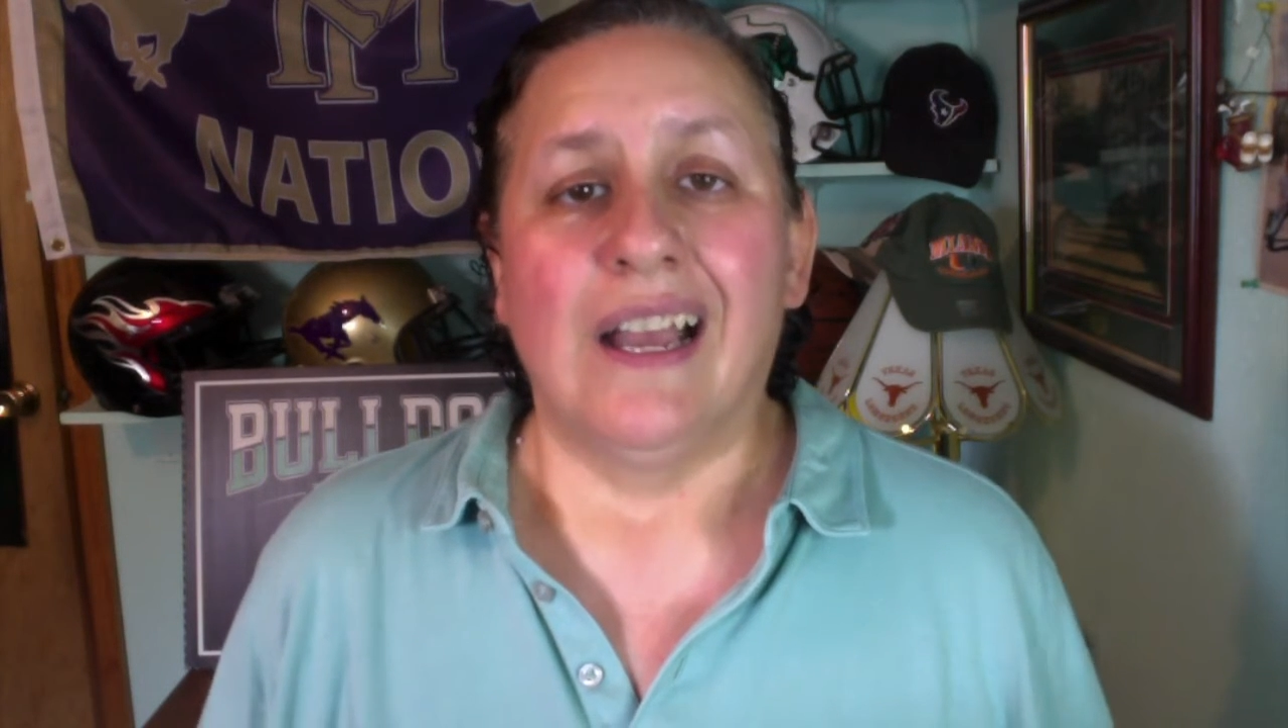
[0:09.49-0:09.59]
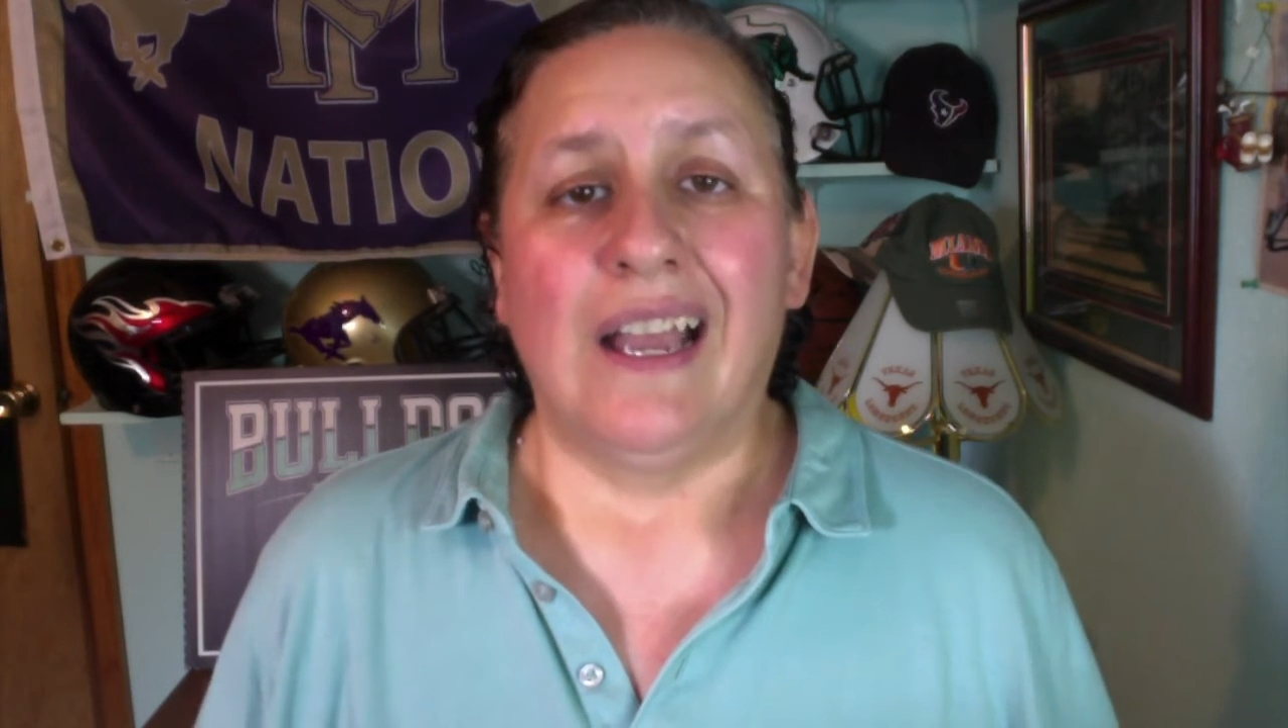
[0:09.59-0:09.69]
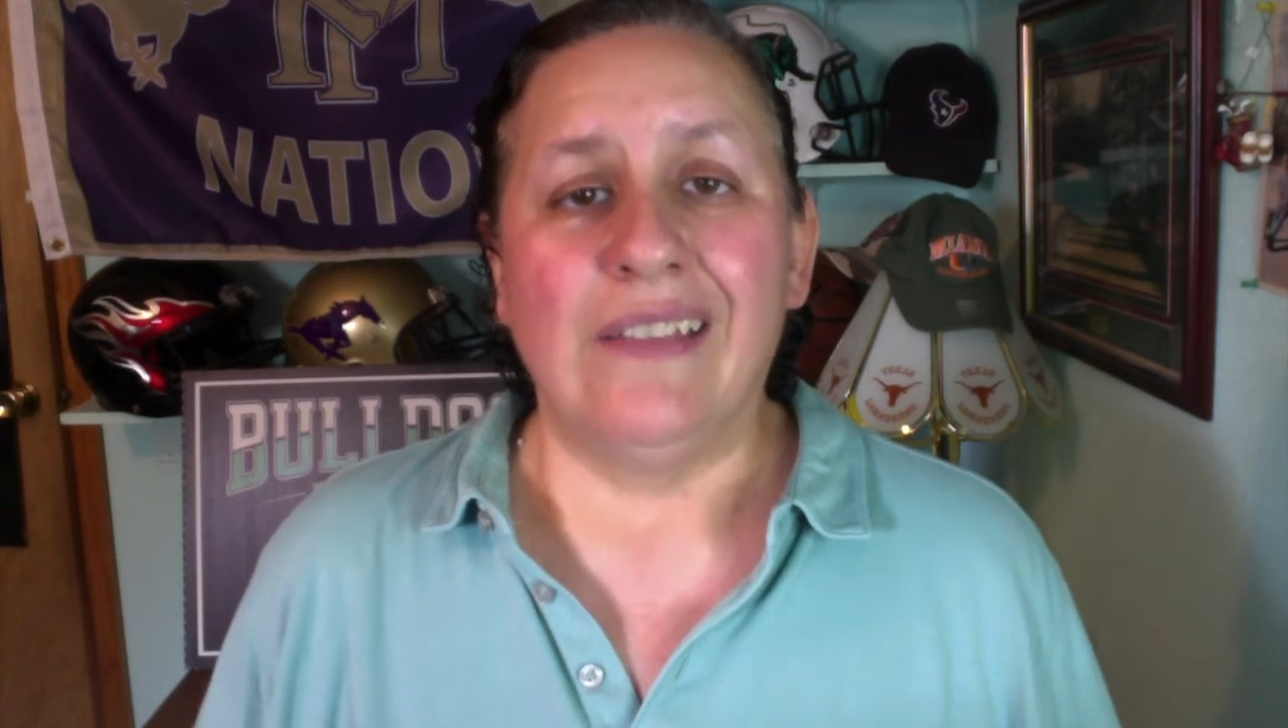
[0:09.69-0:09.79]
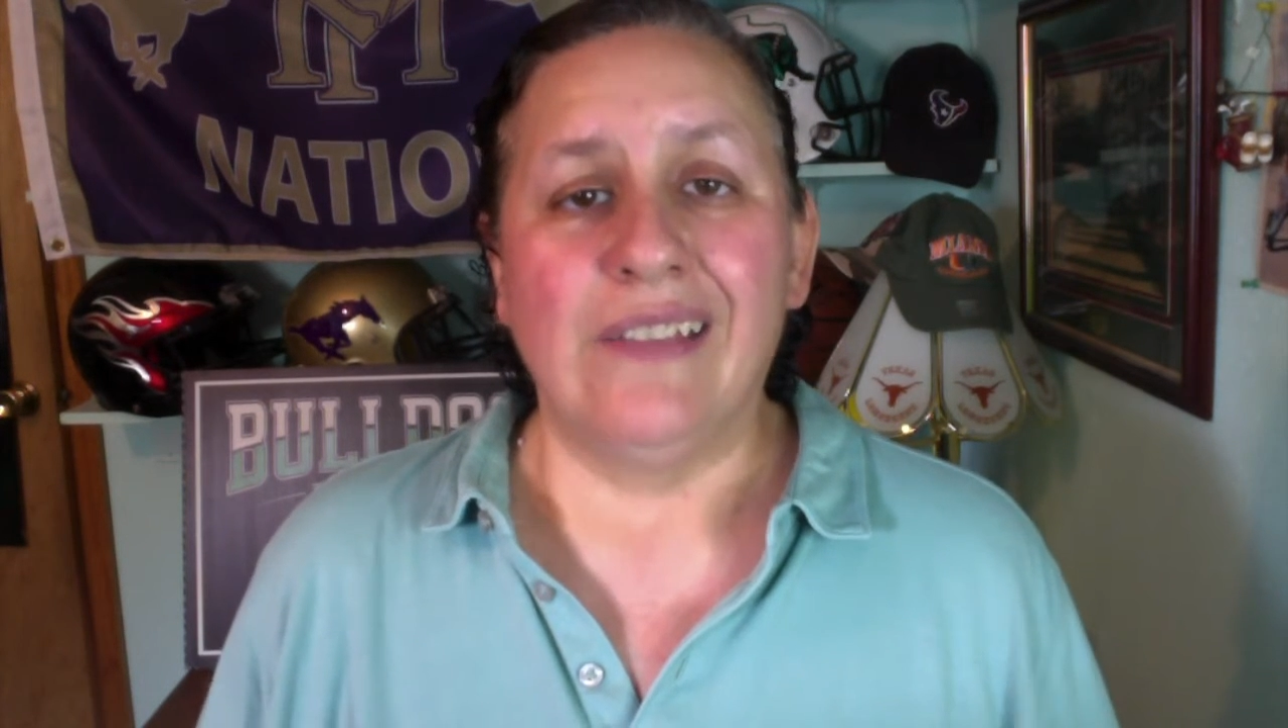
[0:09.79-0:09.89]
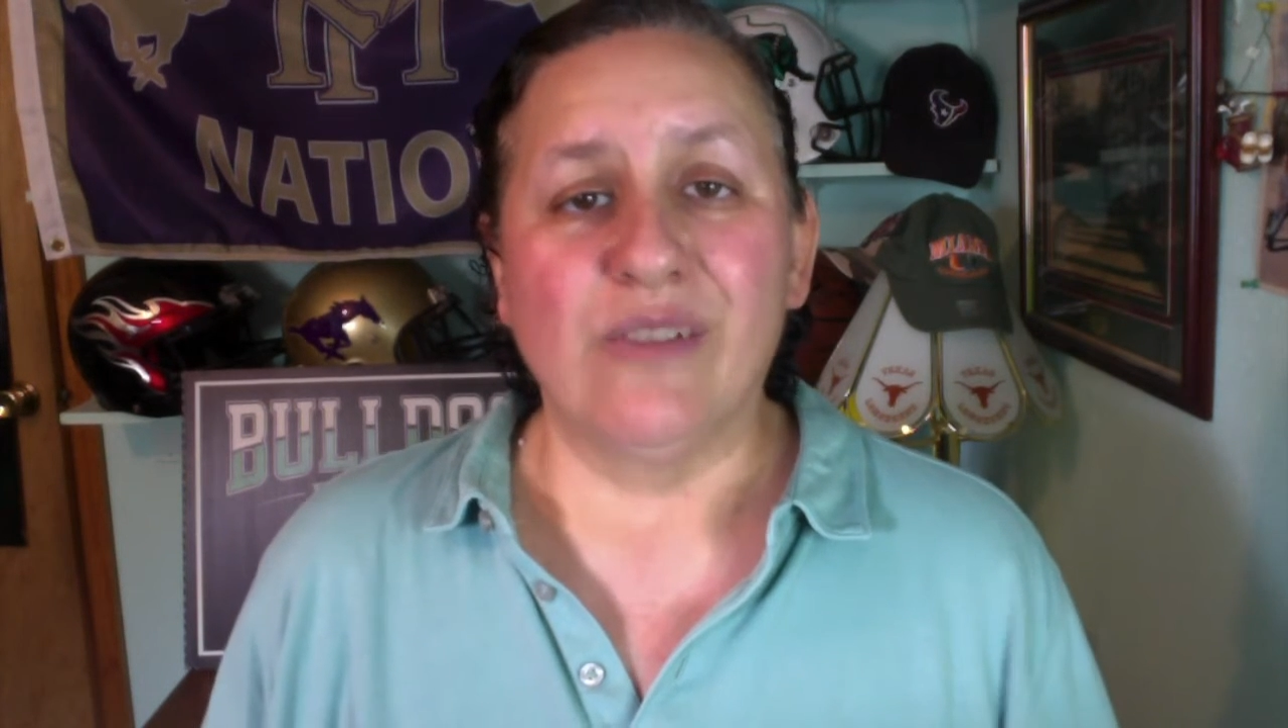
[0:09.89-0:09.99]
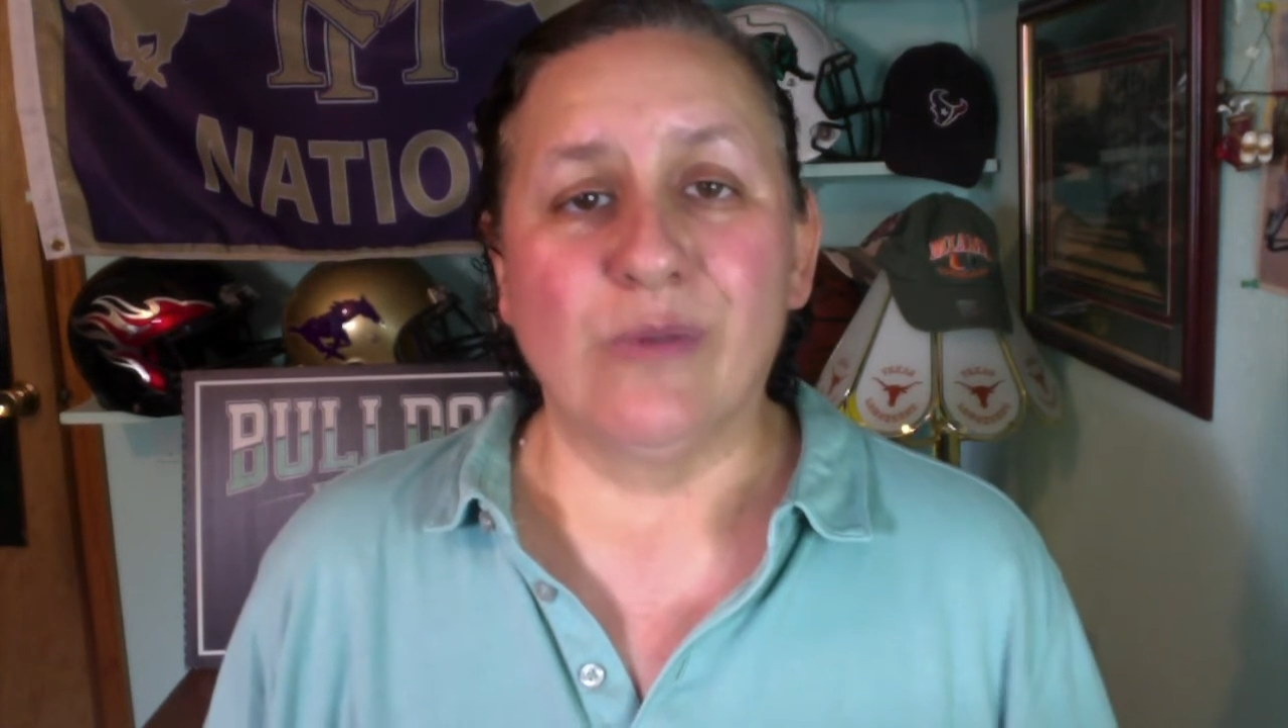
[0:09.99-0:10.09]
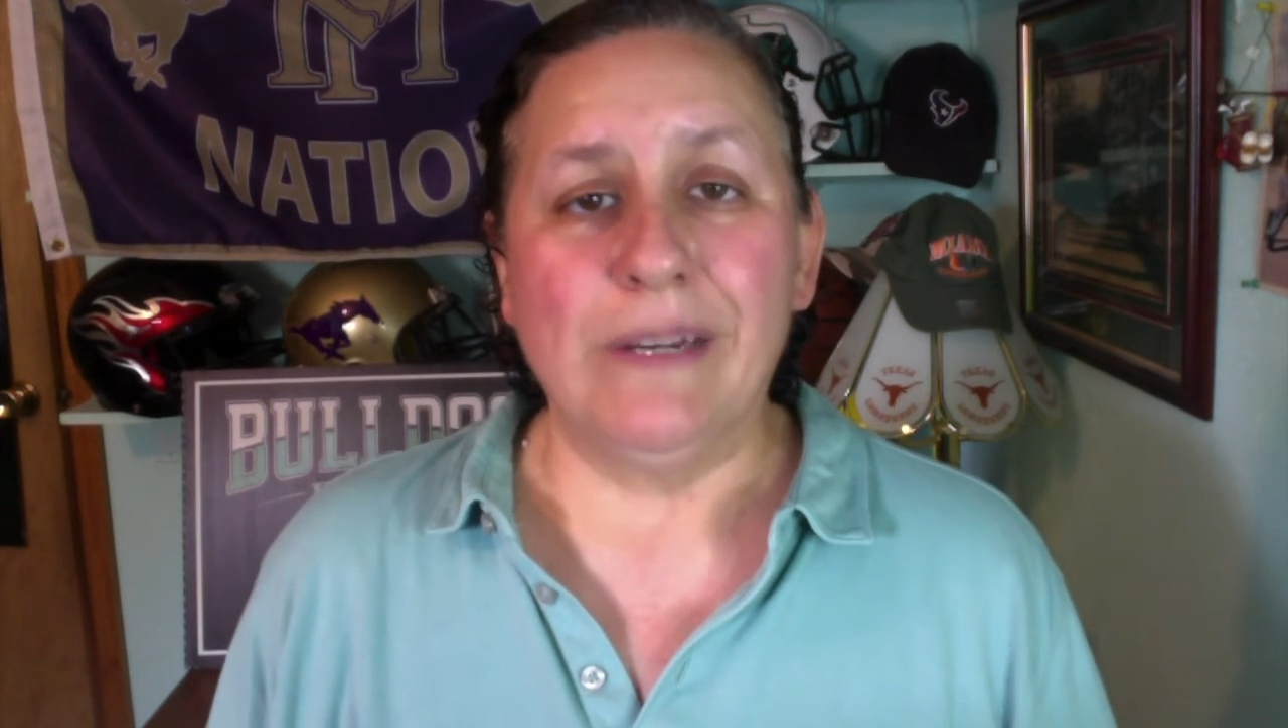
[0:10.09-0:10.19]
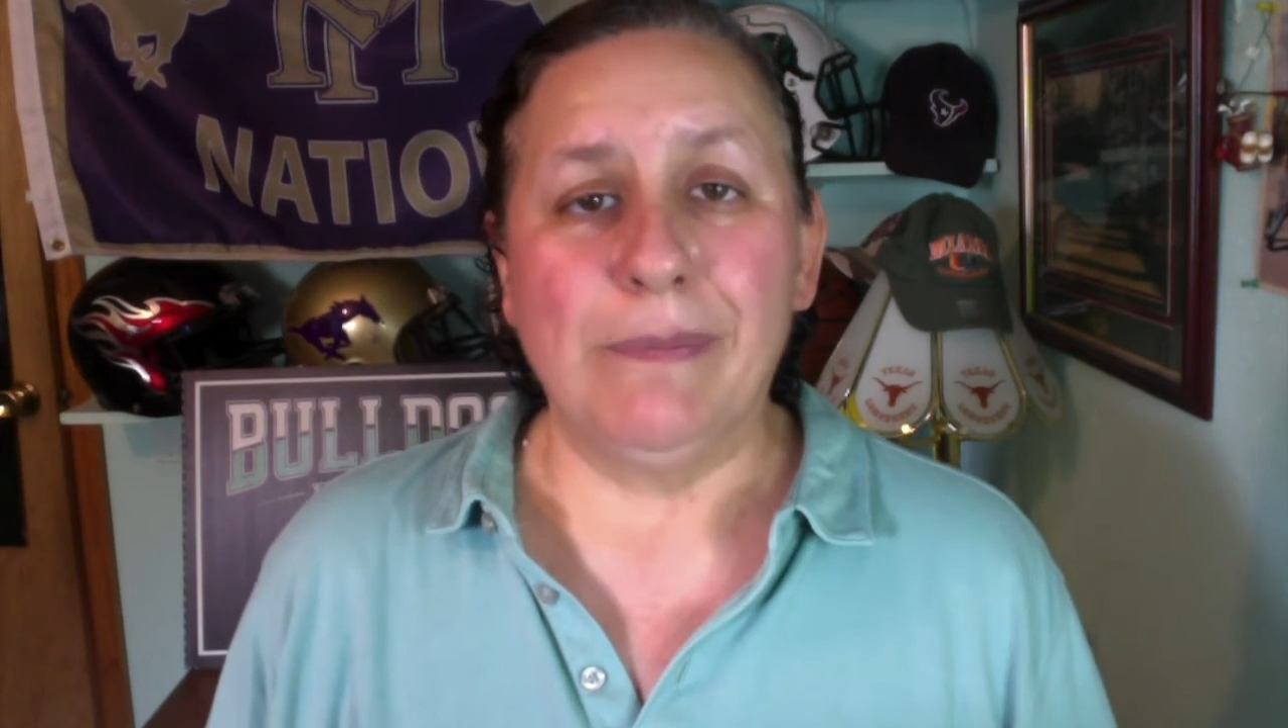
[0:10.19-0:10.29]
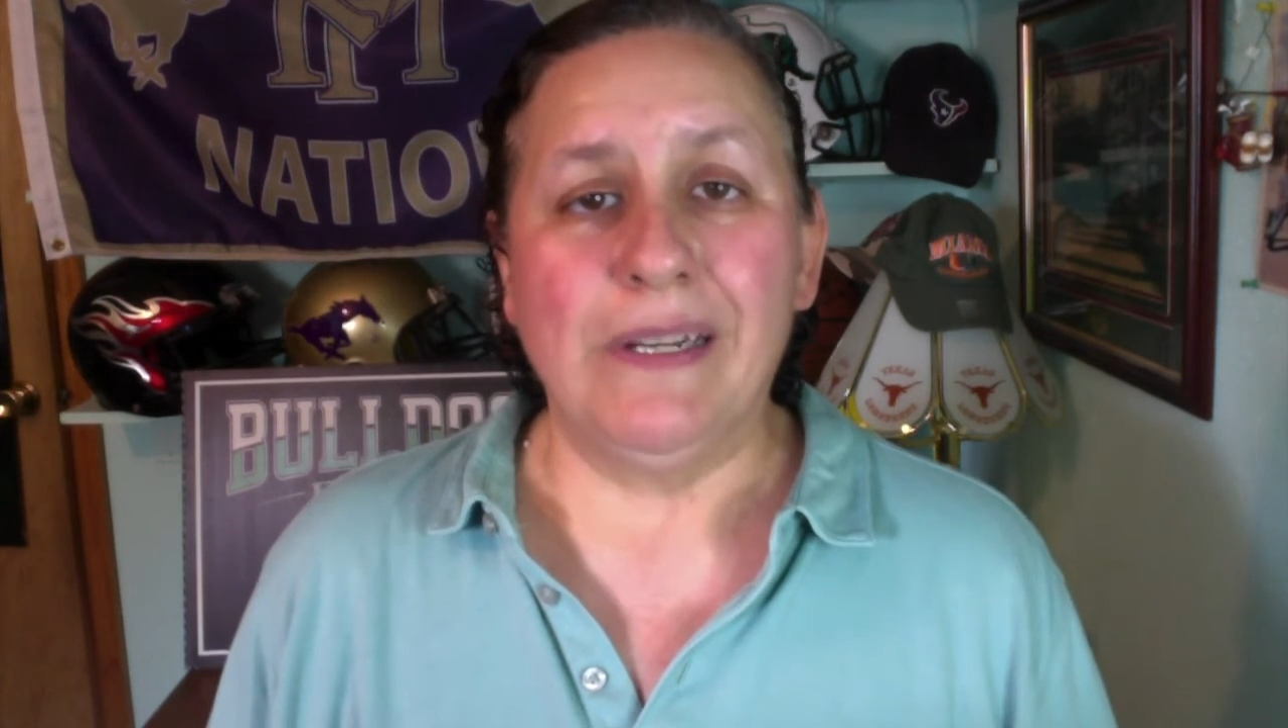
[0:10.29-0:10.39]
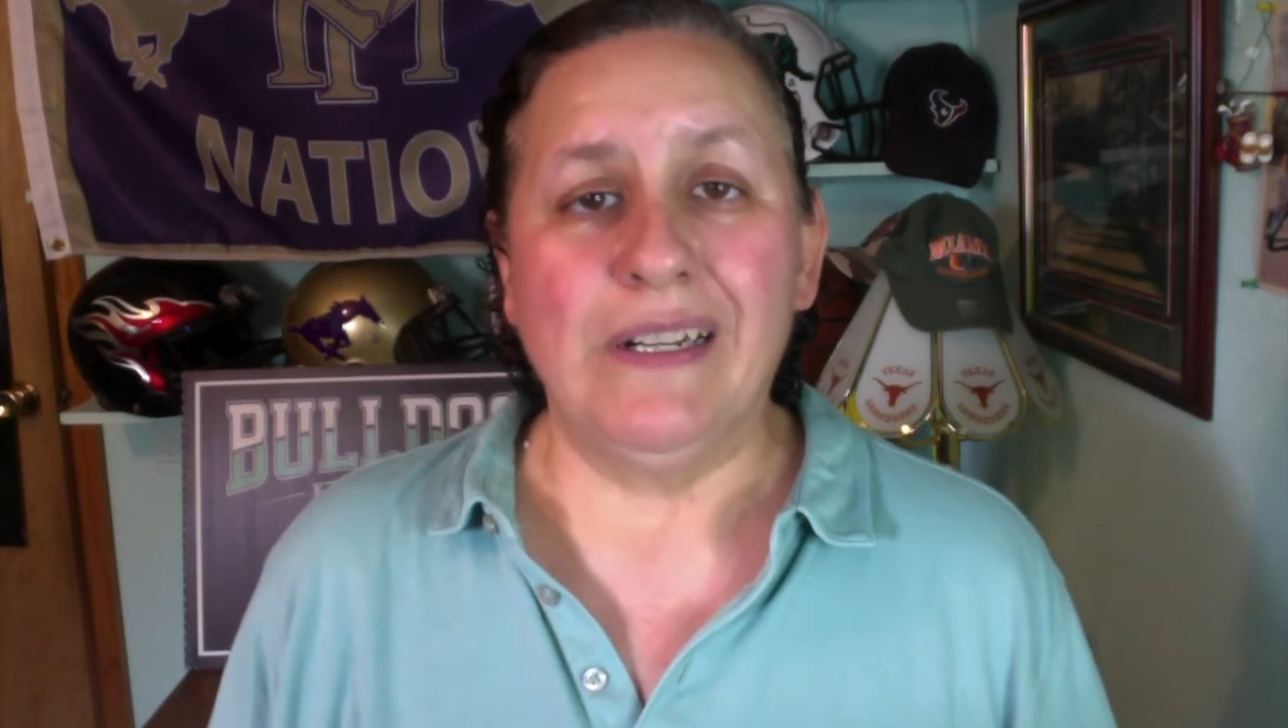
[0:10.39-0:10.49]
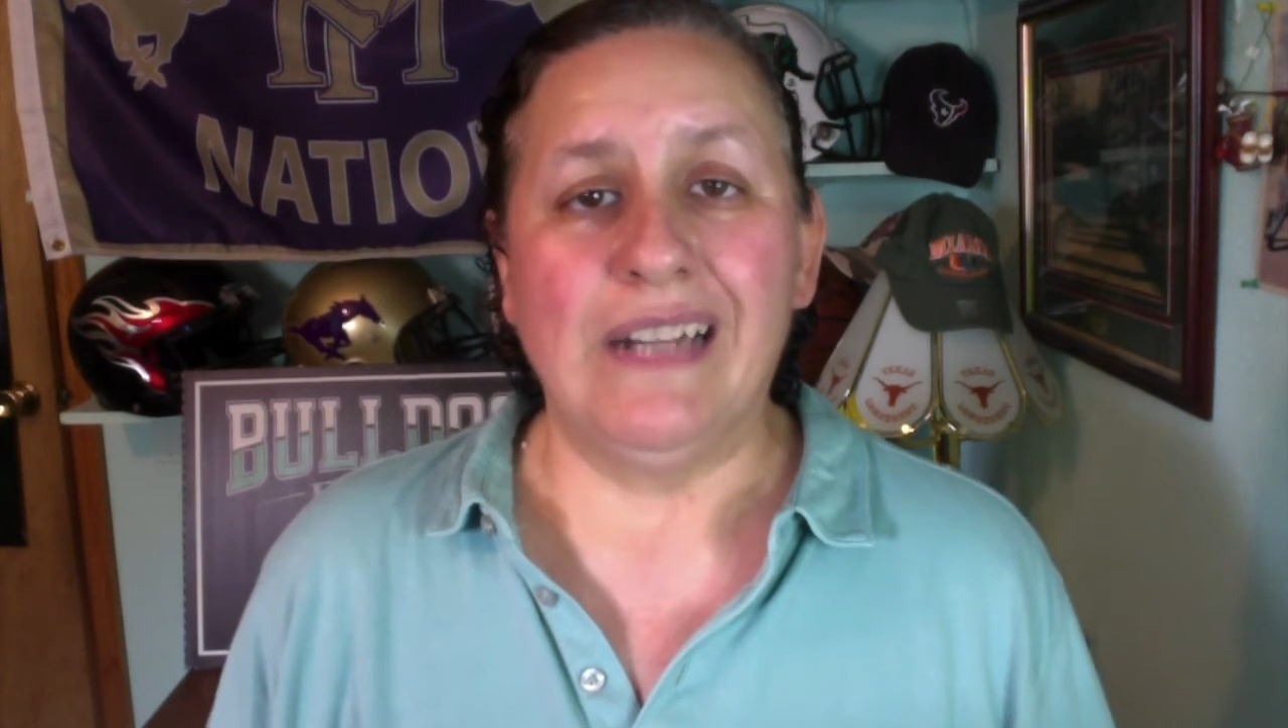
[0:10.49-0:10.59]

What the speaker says: and they repeated